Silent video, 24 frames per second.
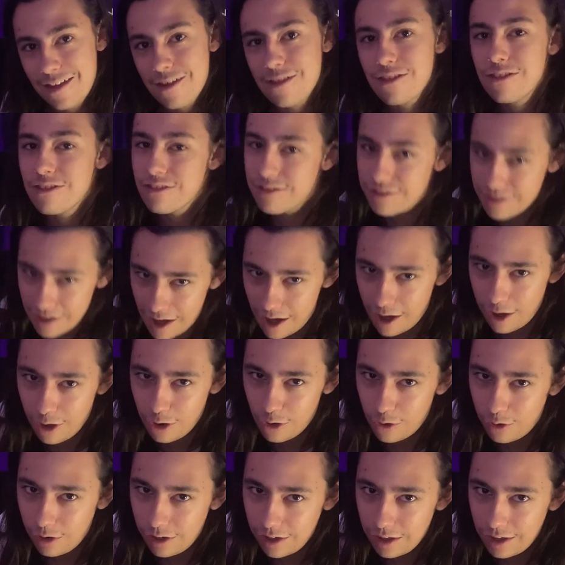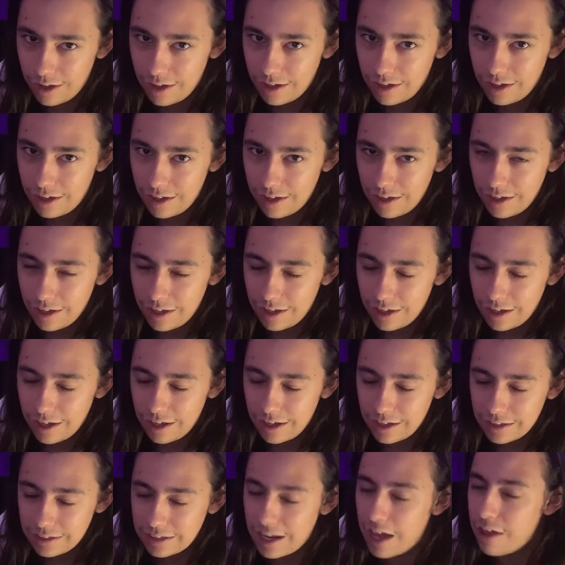So
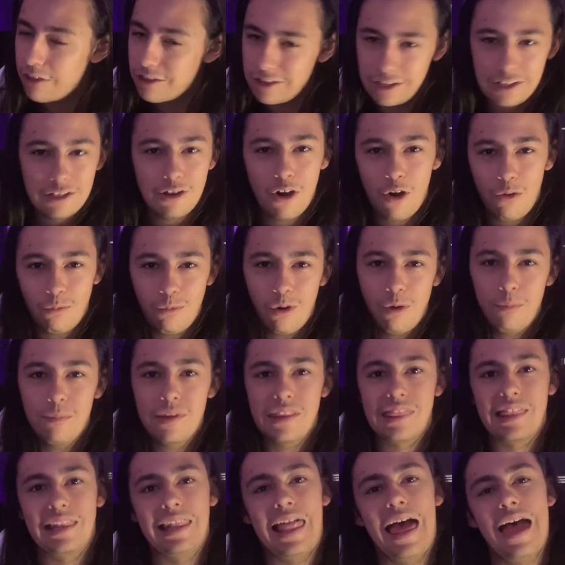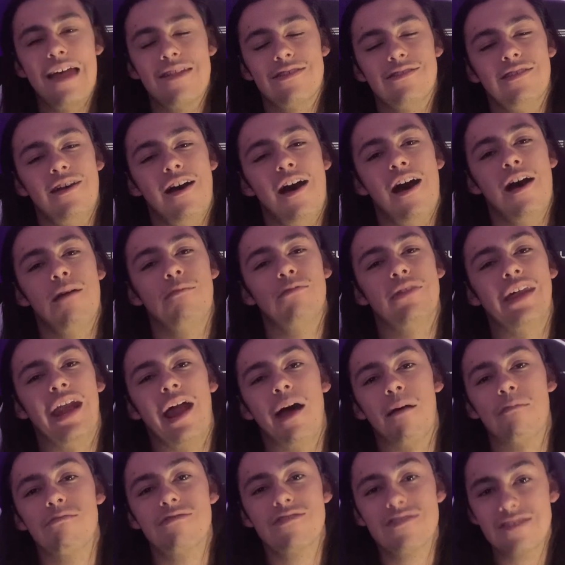now that you know it won't be the last time that
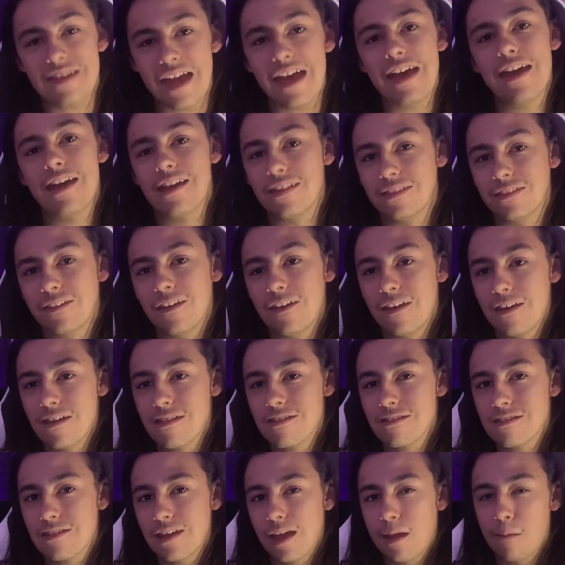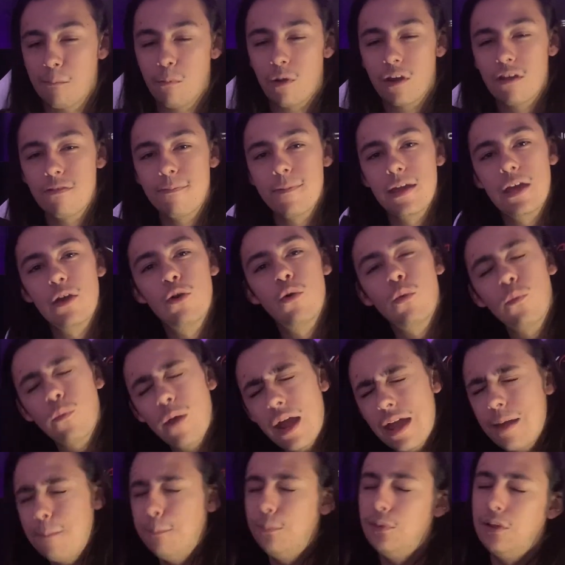I'm saying this, it brings me
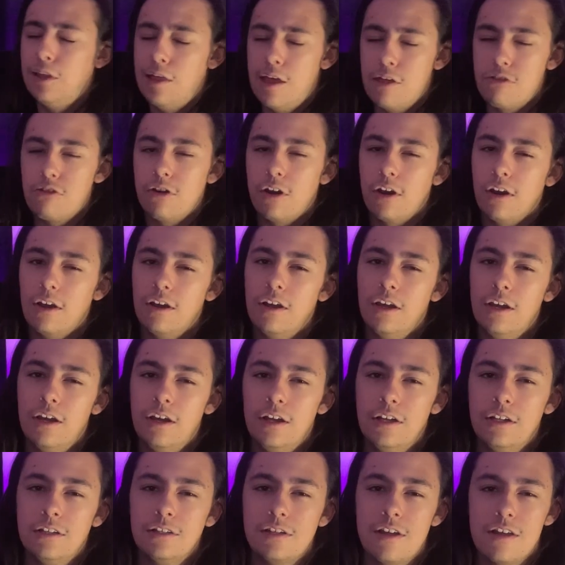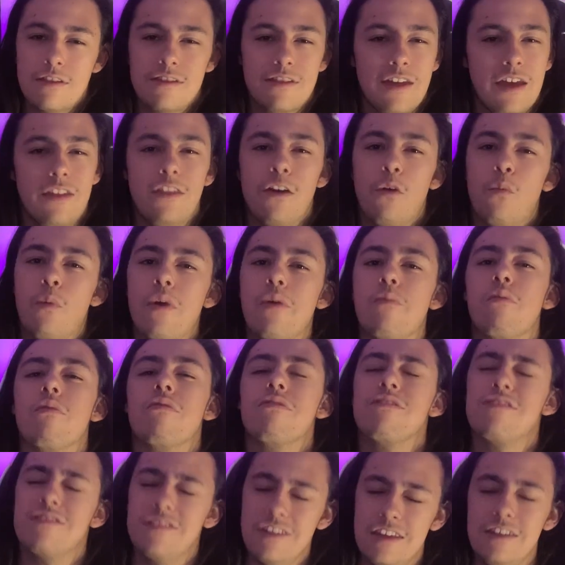great pleasure to say that we will
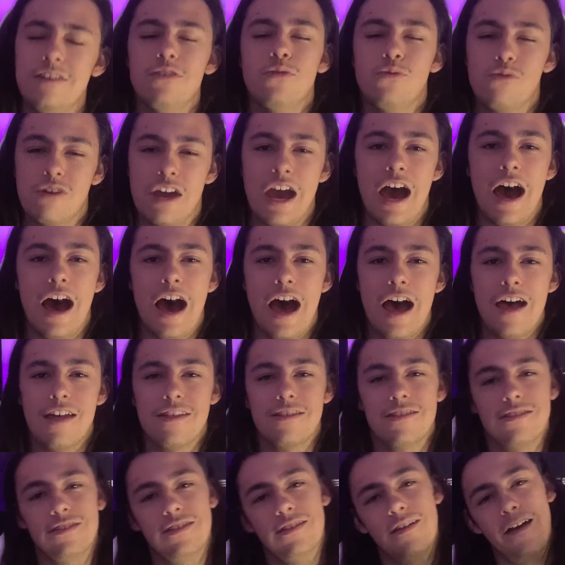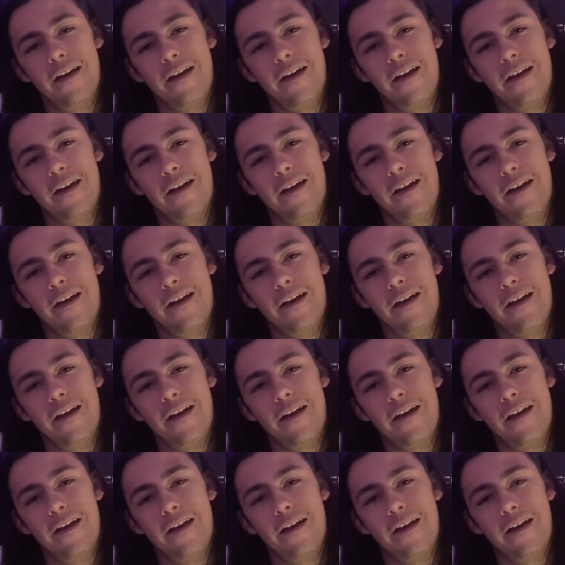see you guys